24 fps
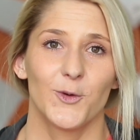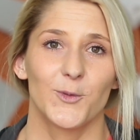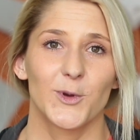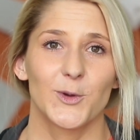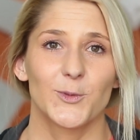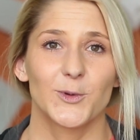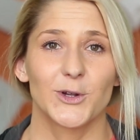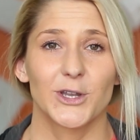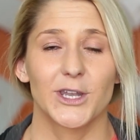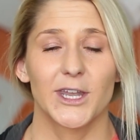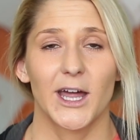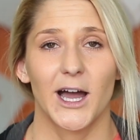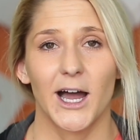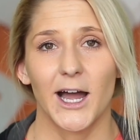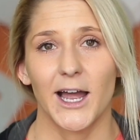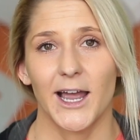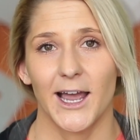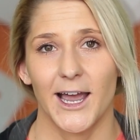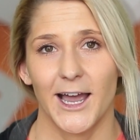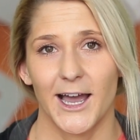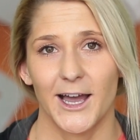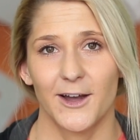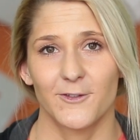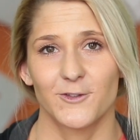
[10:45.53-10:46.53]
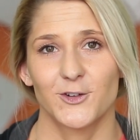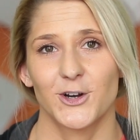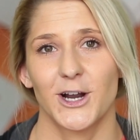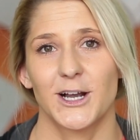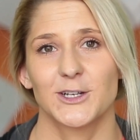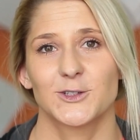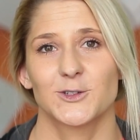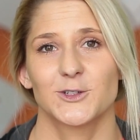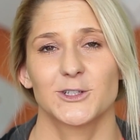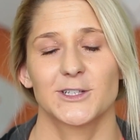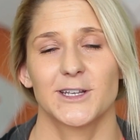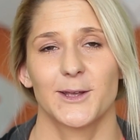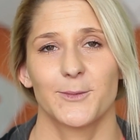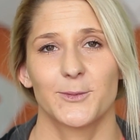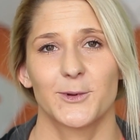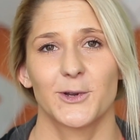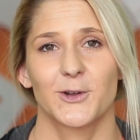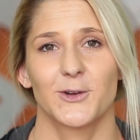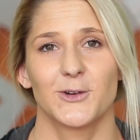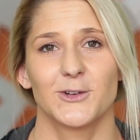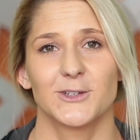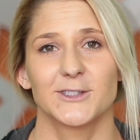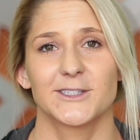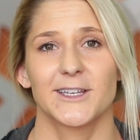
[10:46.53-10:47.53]
We will not have trash
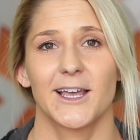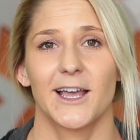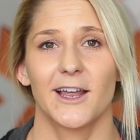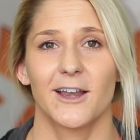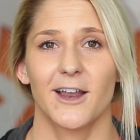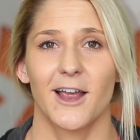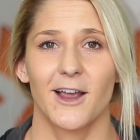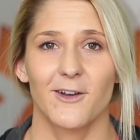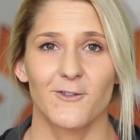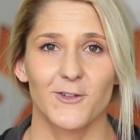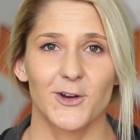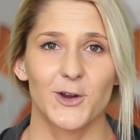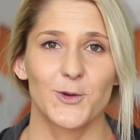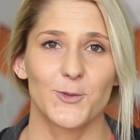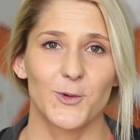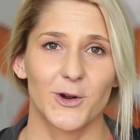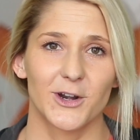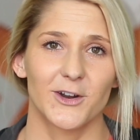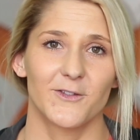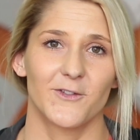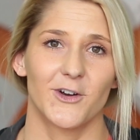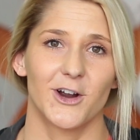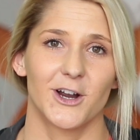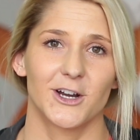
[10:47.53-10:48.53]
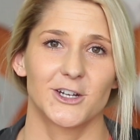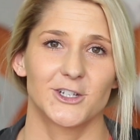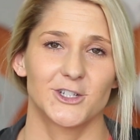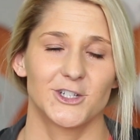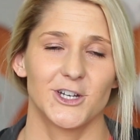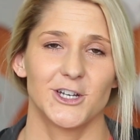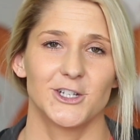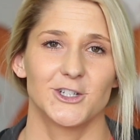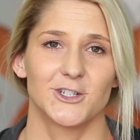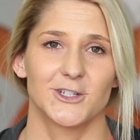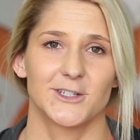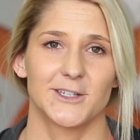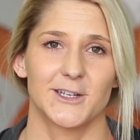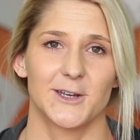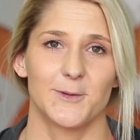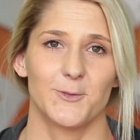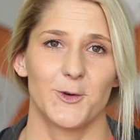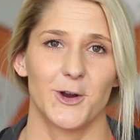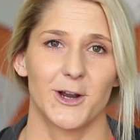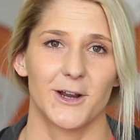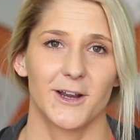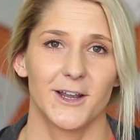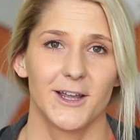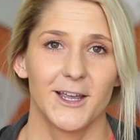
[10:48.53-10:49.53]
receptacles at every one of our exchanges
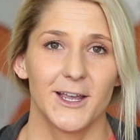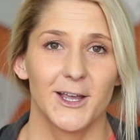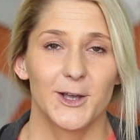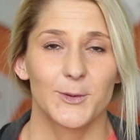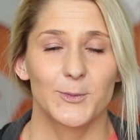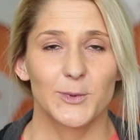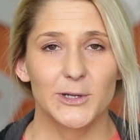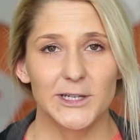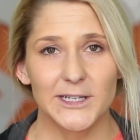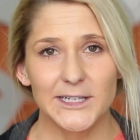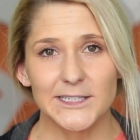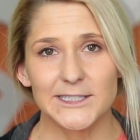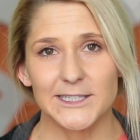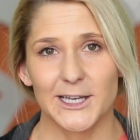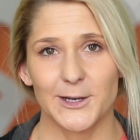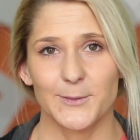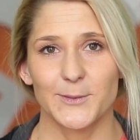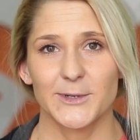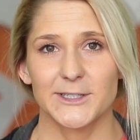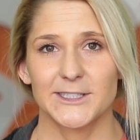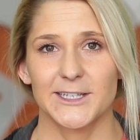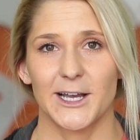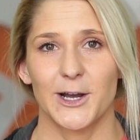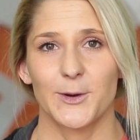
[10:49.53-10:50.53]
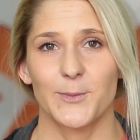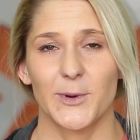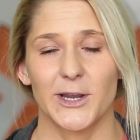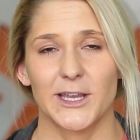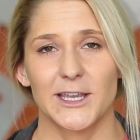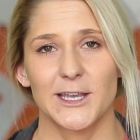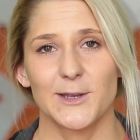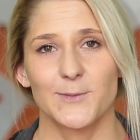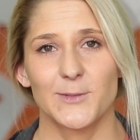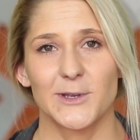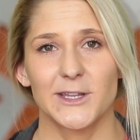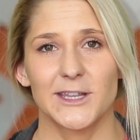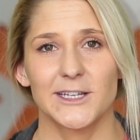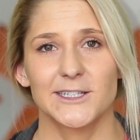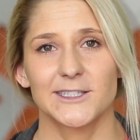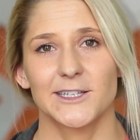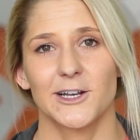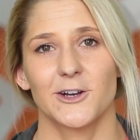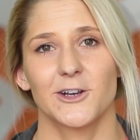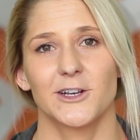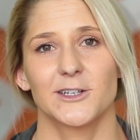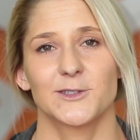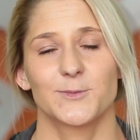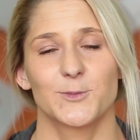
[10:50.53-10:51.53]
anymore. Please help us out by keeping these
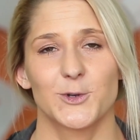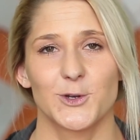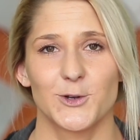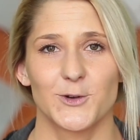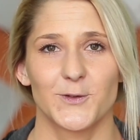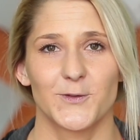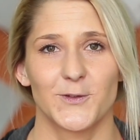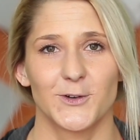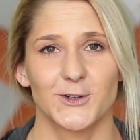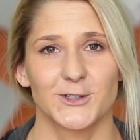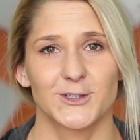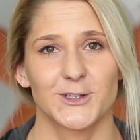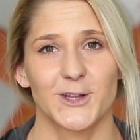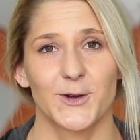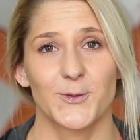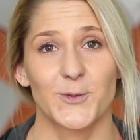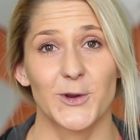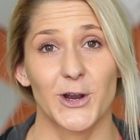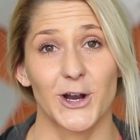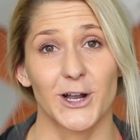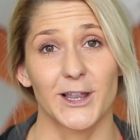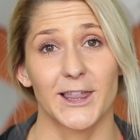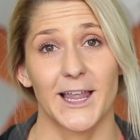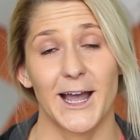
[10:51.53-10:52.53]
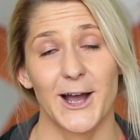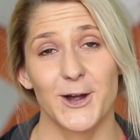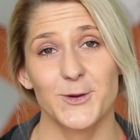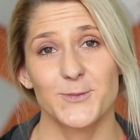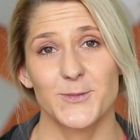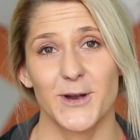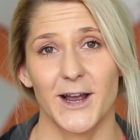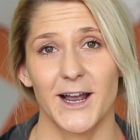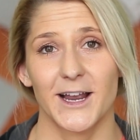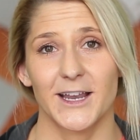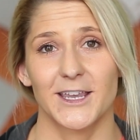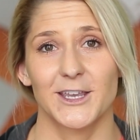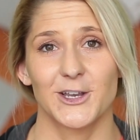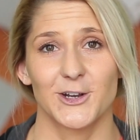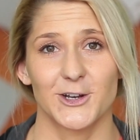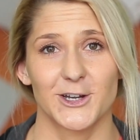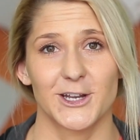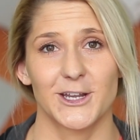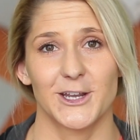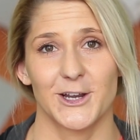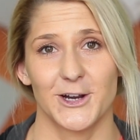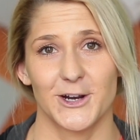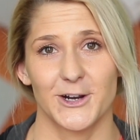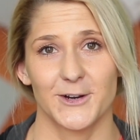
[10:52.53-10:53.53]
areas beautiful so that we are allowed back year
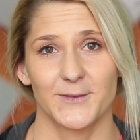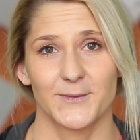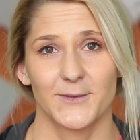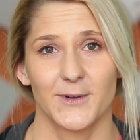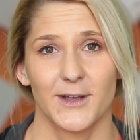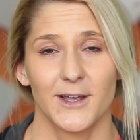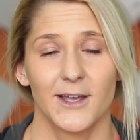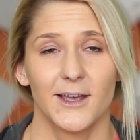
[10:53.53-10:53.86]
to year.